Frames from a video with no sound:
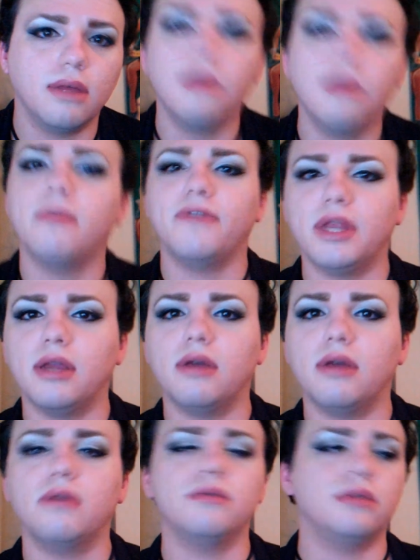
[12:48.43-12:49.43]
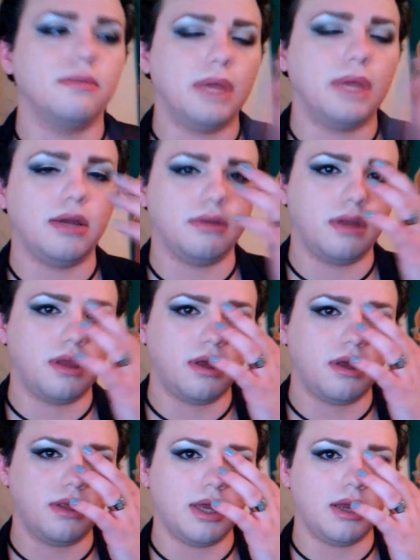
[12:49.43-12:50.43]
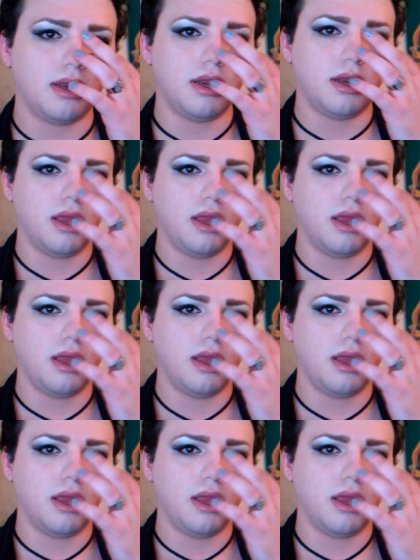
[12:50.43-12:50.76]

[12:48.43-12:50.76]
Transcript: about my videos, about all that.